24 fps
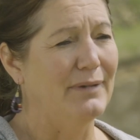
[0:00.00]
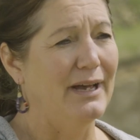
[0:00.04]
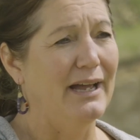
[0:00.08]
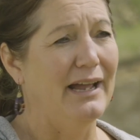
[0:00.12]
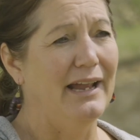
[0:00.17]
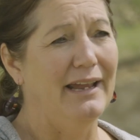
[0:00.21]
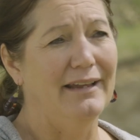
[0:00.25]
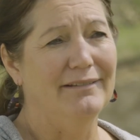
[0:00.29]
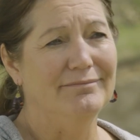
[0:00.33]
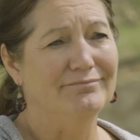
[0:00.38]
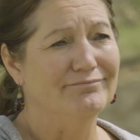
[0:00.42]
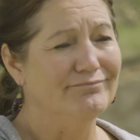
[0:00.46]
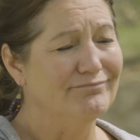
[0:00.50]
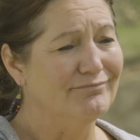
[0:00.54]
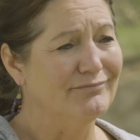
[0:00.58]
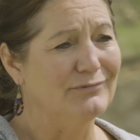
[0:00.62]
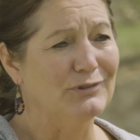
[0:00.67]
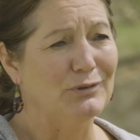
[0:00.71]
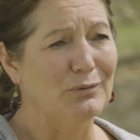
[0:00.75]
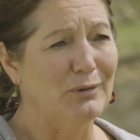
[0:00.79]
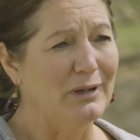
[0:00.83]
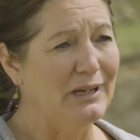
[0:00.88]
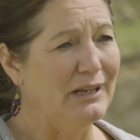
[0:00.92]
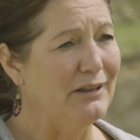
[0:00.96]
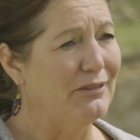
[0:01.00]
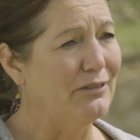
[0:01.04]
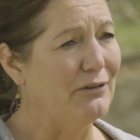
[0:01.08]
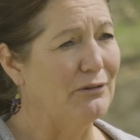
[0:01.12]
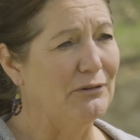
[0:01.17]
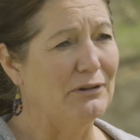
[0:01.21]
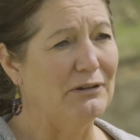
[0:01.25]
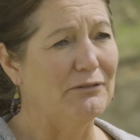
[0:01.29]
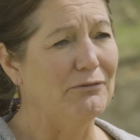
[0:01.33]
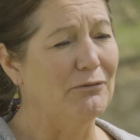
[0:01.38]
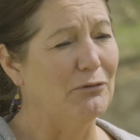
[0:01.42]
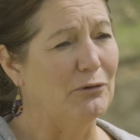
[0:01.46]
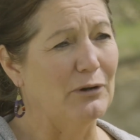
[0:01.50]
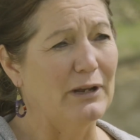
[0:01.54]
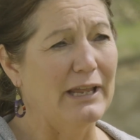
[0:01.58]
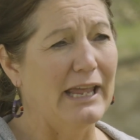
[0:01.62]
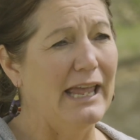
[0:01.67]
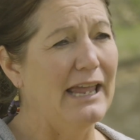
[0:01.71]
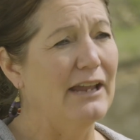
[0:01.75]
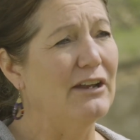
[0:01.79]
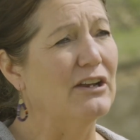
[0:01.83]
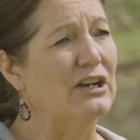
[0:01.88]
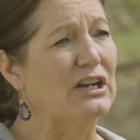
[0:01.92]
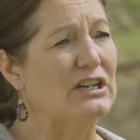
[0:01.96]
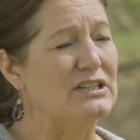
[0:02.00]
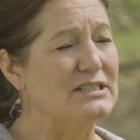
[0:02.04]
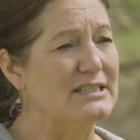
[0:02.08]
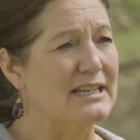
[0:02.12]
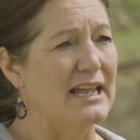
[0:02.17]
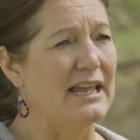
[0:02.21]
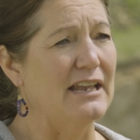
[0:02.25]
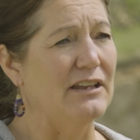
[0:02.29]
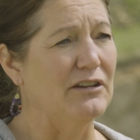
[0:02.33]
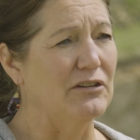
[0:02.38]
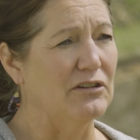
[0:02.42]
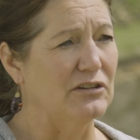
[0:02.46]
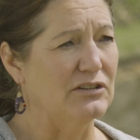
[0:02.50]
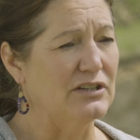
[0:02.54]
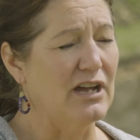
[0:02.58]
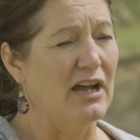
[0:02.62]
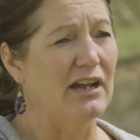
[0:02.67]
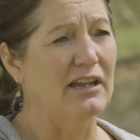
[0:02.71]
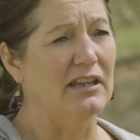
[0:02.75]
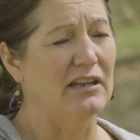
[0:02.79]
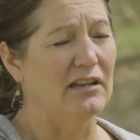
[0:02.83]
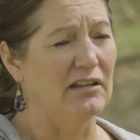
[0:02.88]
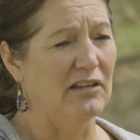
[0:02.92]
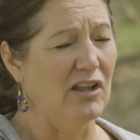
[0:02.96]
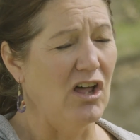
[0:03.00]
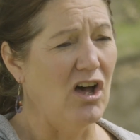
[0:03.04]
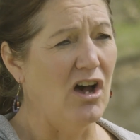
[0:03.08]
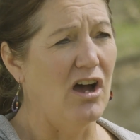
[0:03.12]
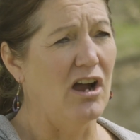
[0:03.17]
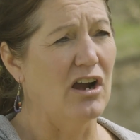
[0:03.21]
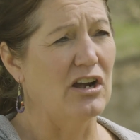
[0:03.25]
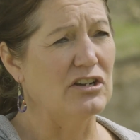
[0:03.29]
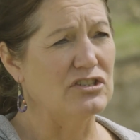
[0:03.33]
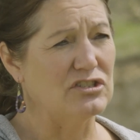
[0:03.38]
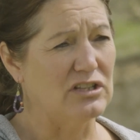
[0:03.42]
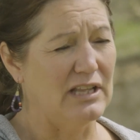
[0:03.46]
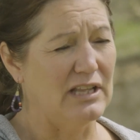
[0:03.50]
by 20, 30, 40 acres, and you're talking large